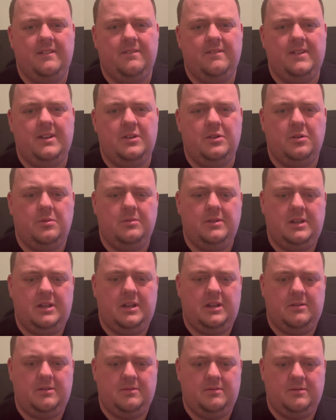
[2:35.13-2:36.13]
They're
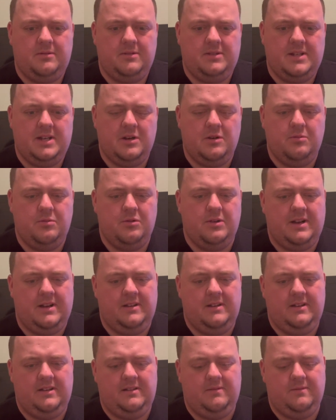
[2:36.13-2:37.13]
normally terrible at
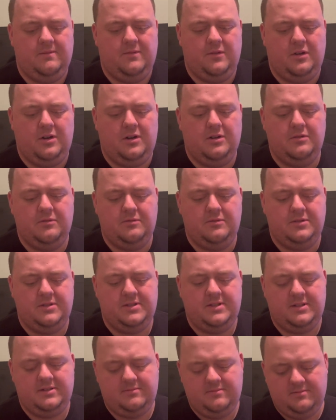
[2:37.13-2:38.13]
in finals.